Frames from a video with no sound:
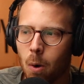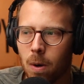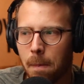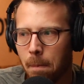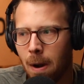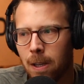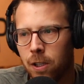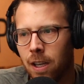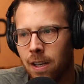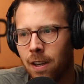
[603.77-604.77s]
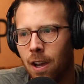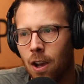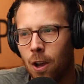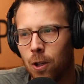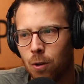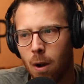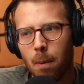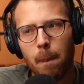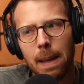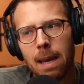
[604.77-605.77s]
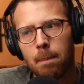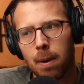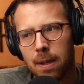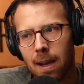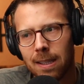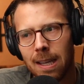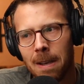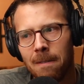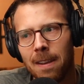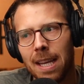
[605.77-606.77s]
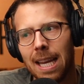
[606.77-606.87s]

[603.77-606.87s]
or depression, trouble being productive,